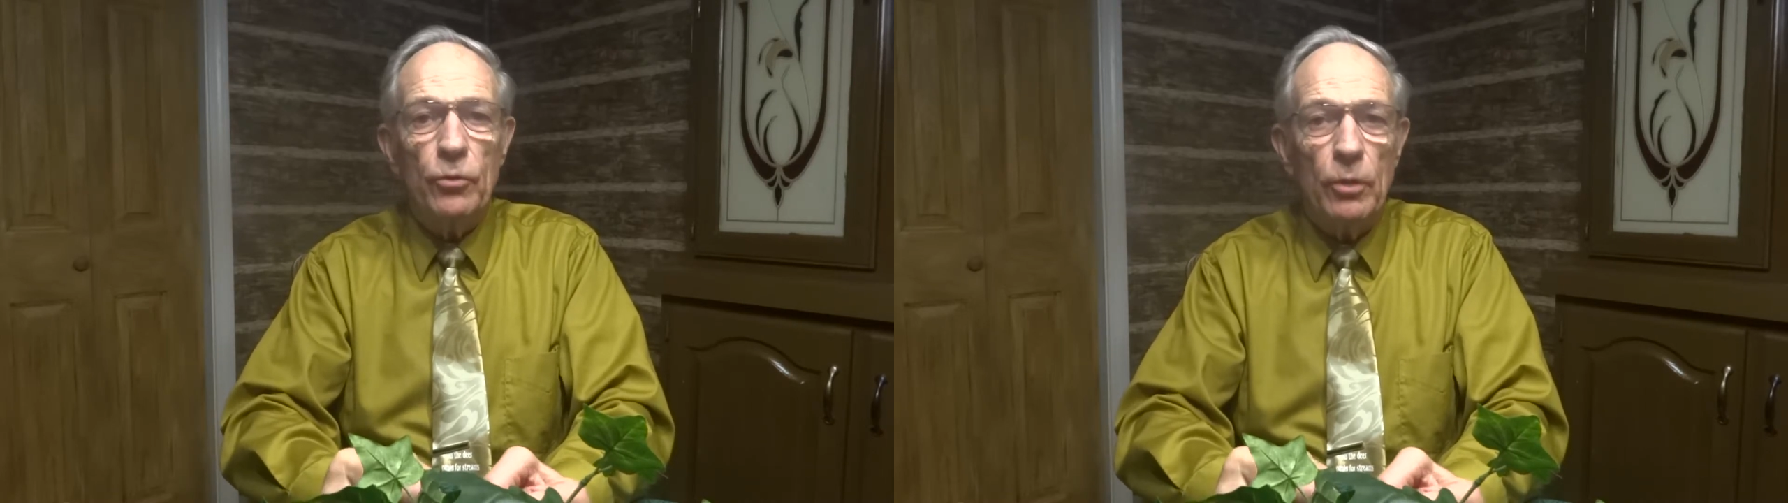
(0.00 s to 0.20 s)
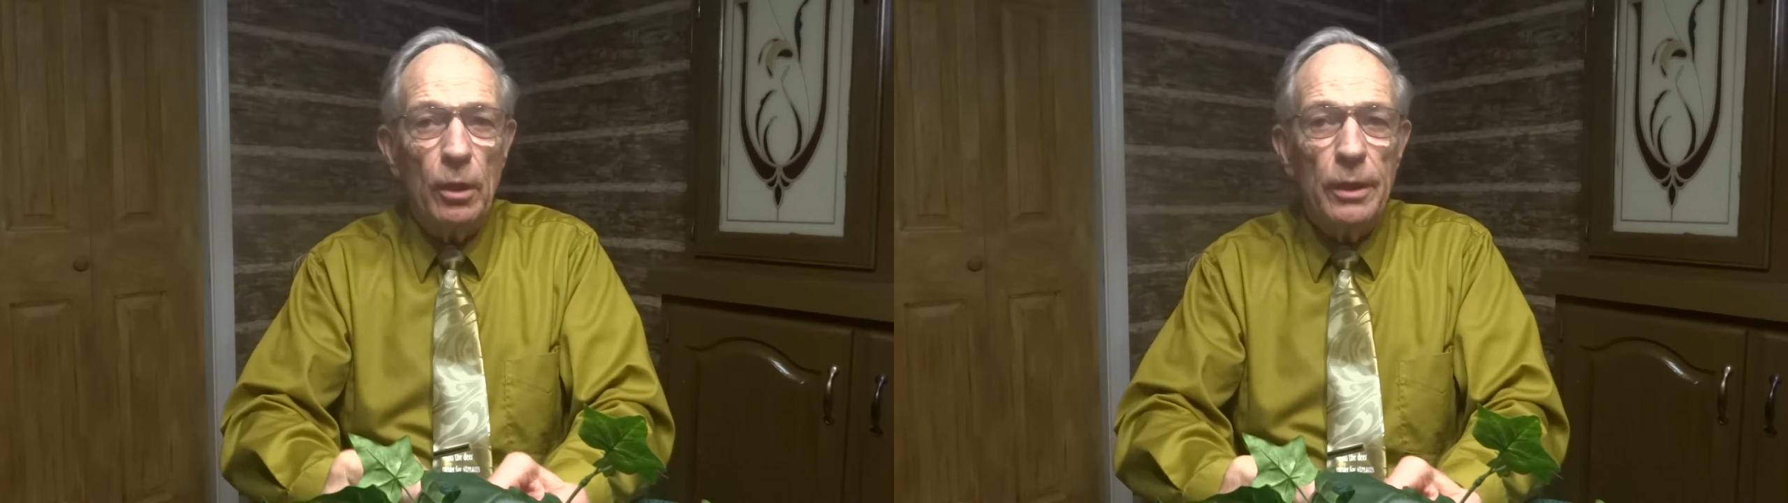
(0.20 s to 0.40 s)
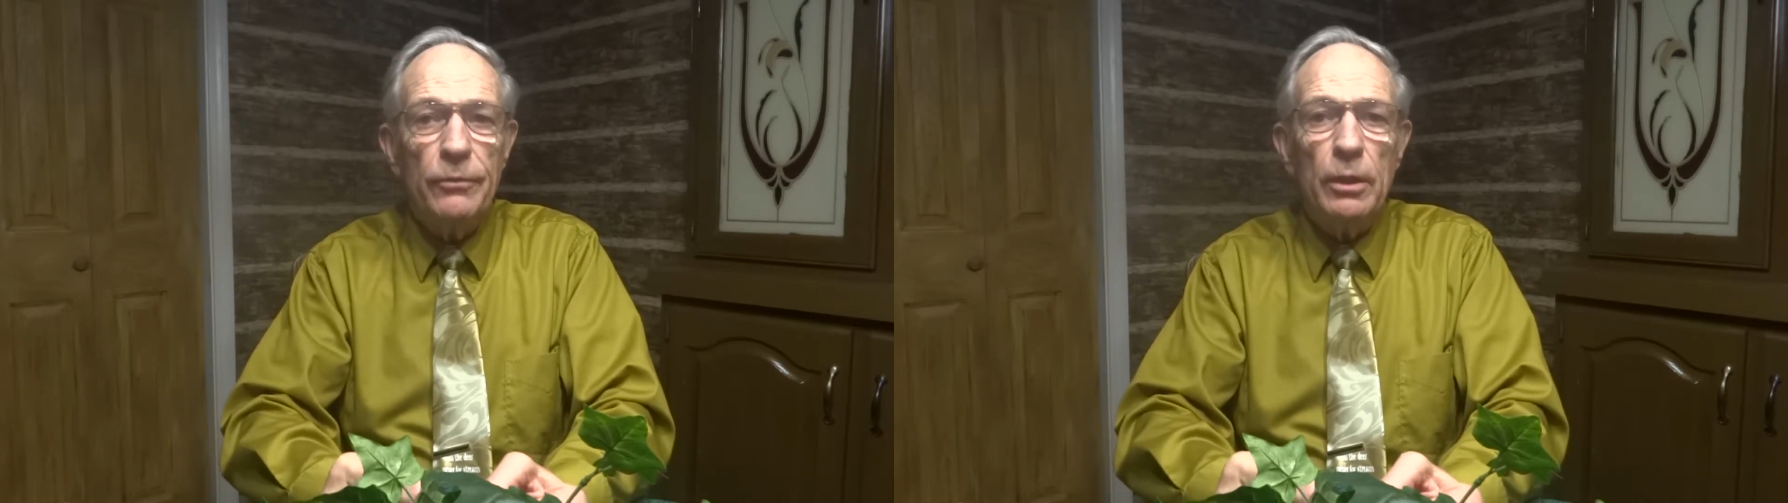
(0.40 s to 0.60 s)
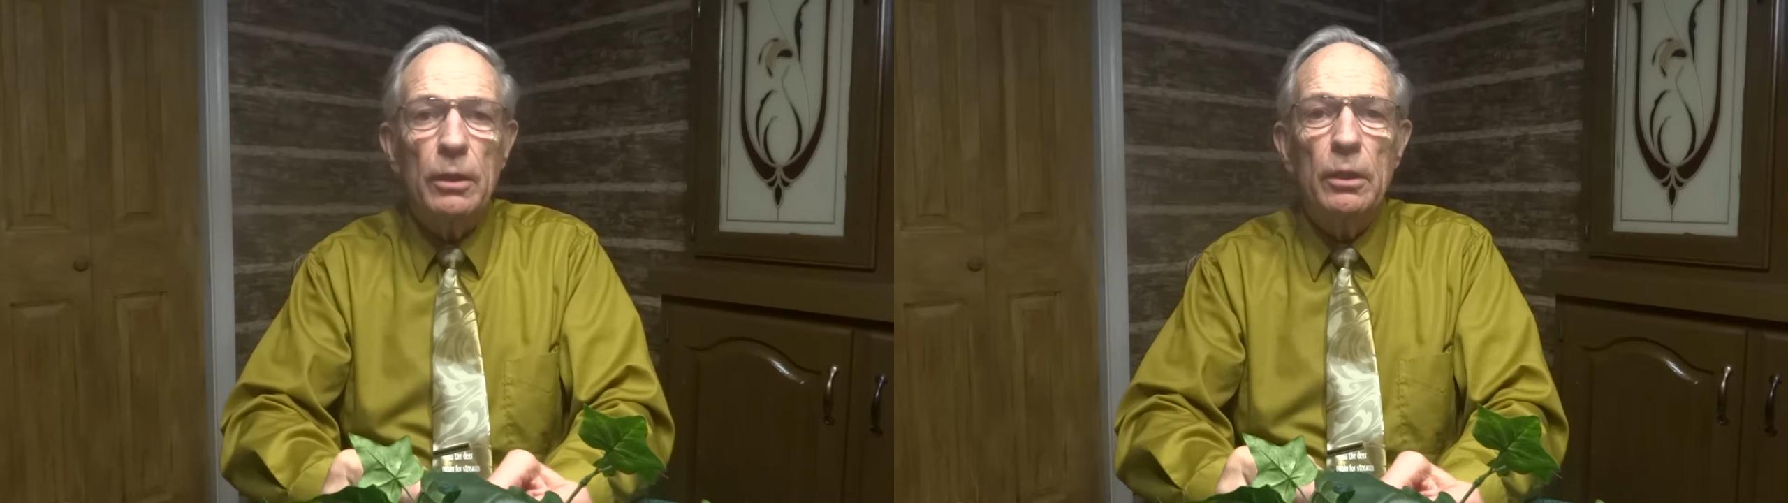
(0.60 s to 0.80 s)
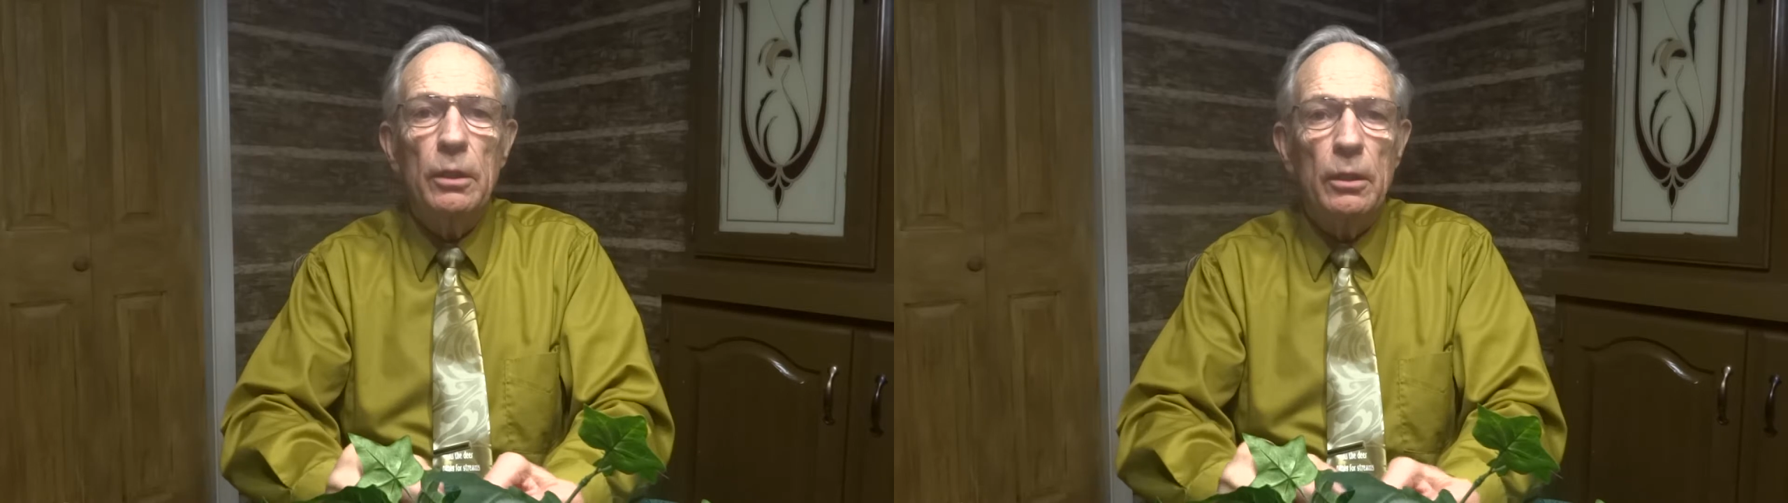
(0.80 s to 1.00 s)
your
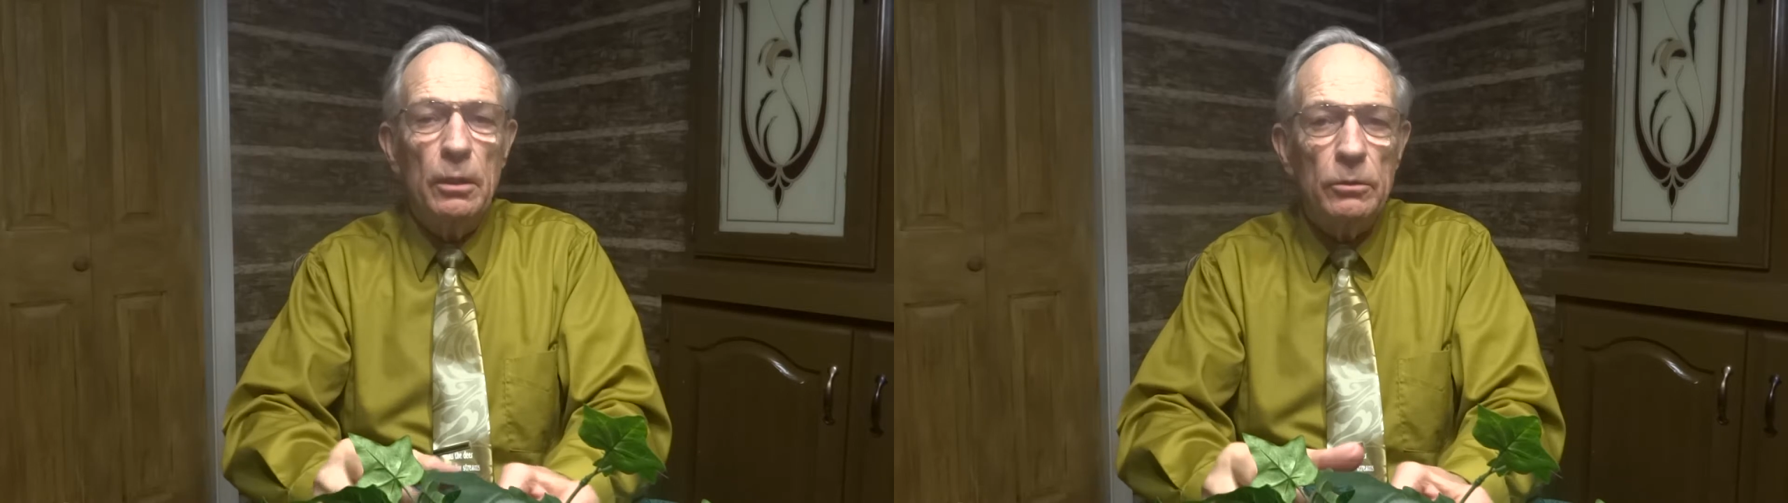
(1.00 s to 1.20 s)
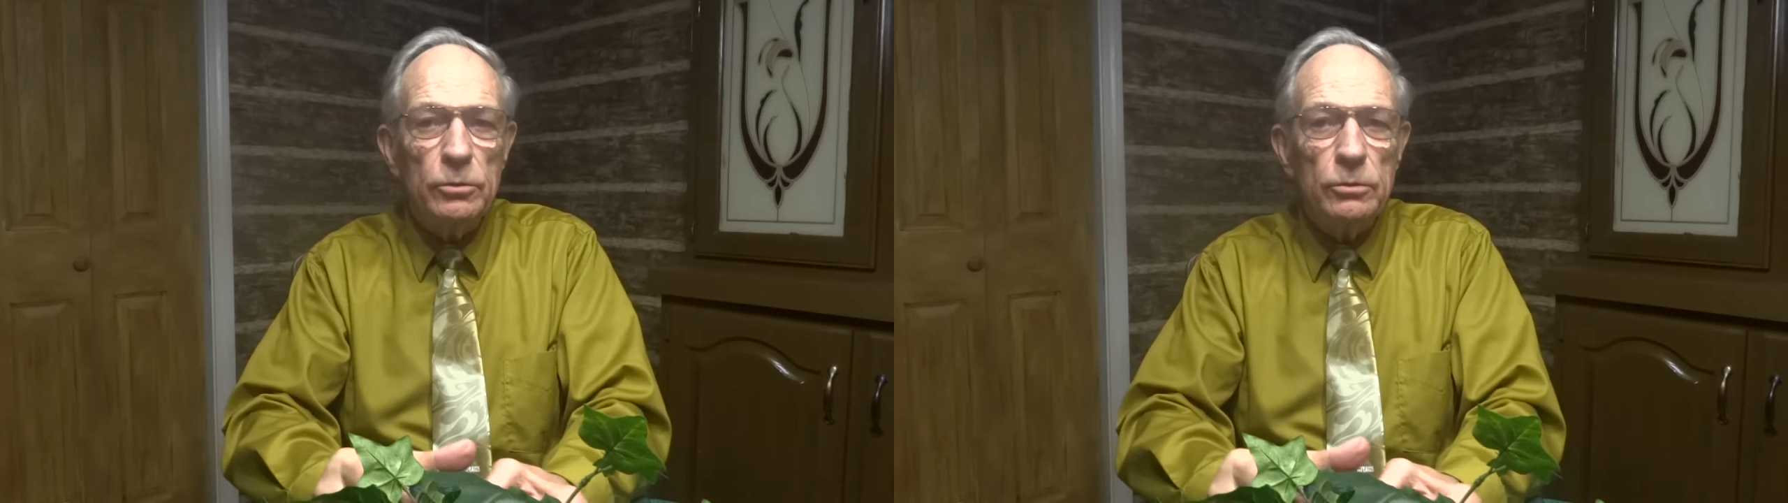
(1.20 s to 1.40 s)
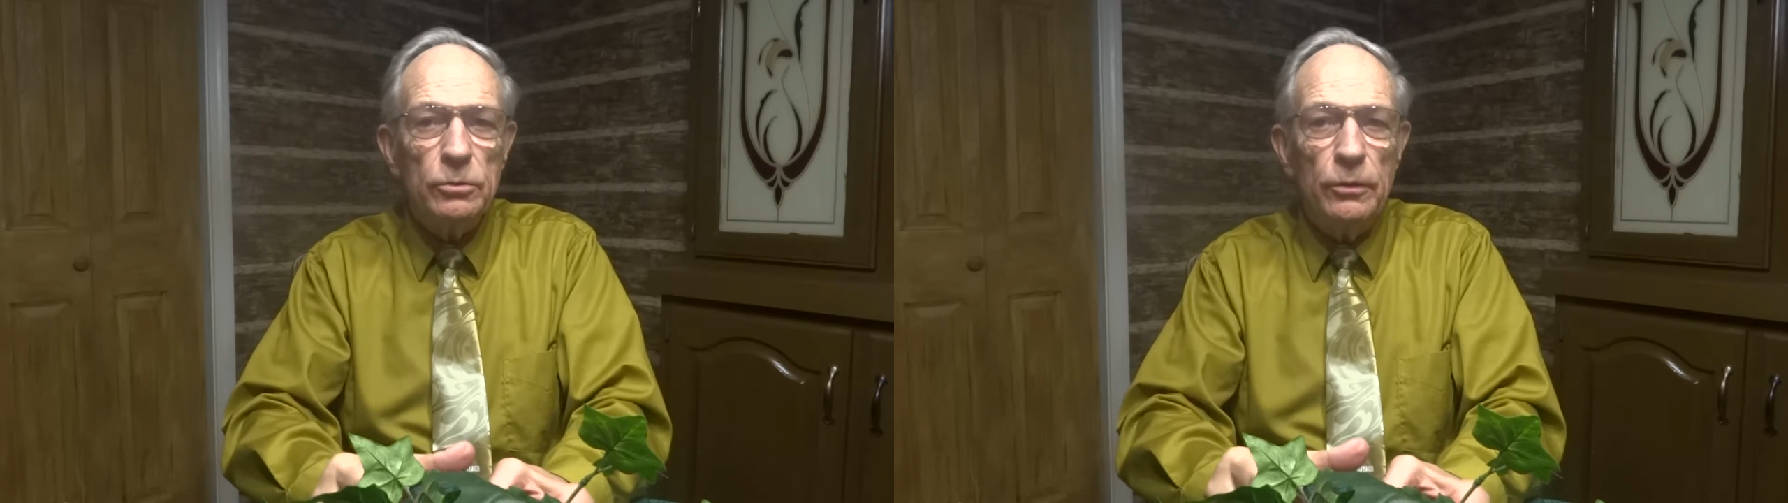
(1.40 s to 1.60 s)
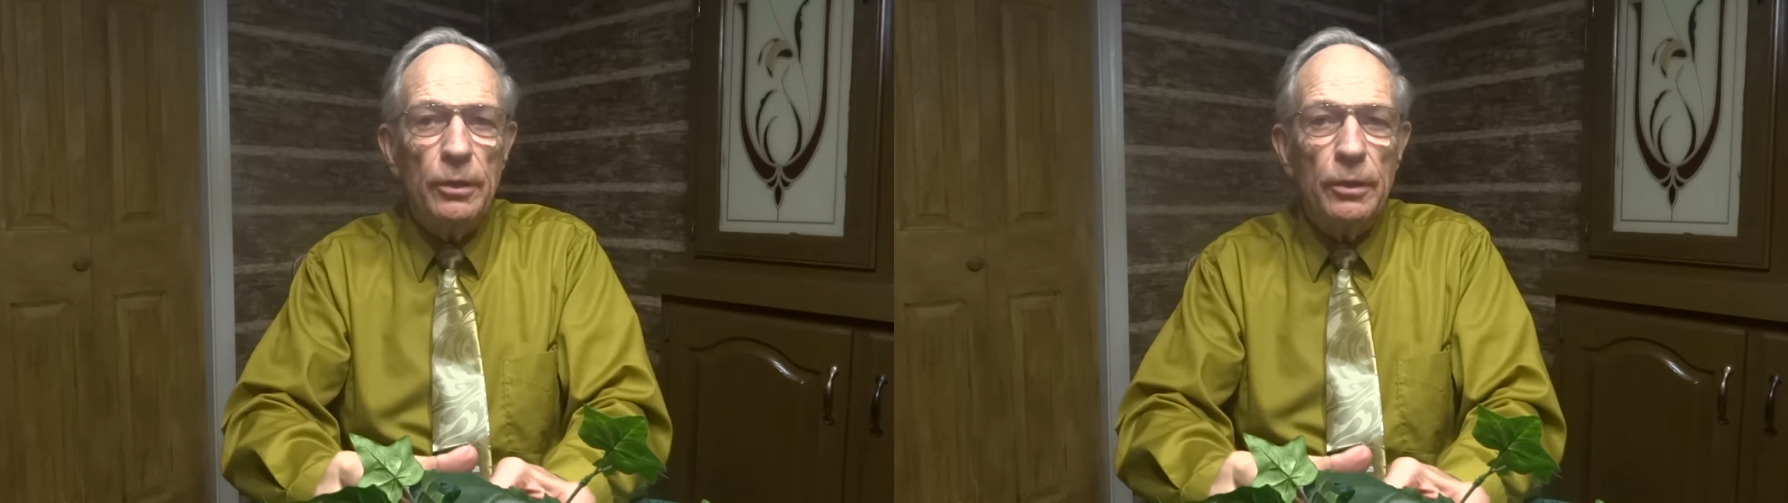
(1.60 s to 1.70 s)
the